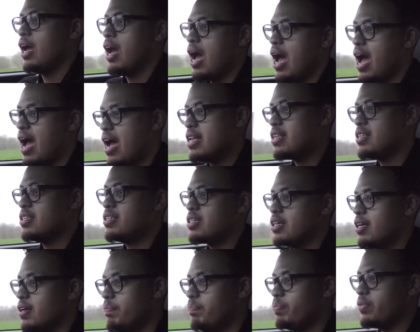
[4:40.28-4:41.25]

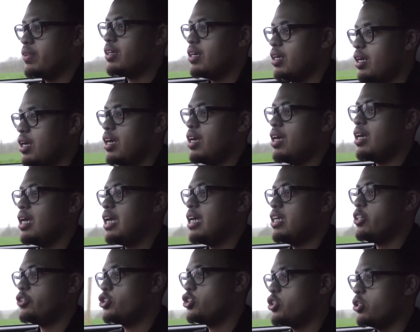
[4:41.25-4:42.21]
and
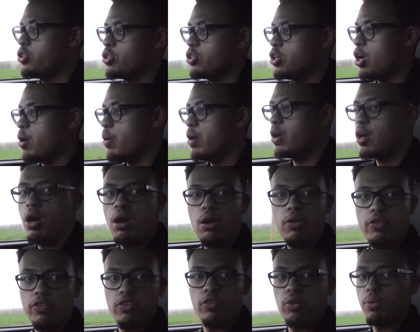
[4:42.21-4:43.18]
it's just going
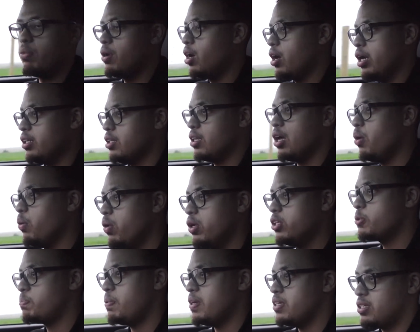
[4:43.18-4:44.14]
over them like no
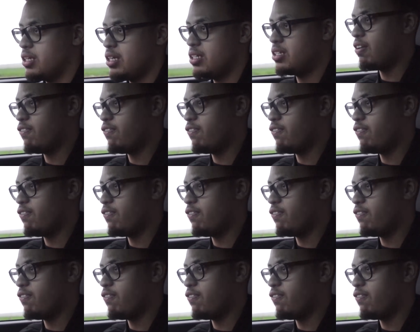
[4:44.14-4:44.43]
one's business.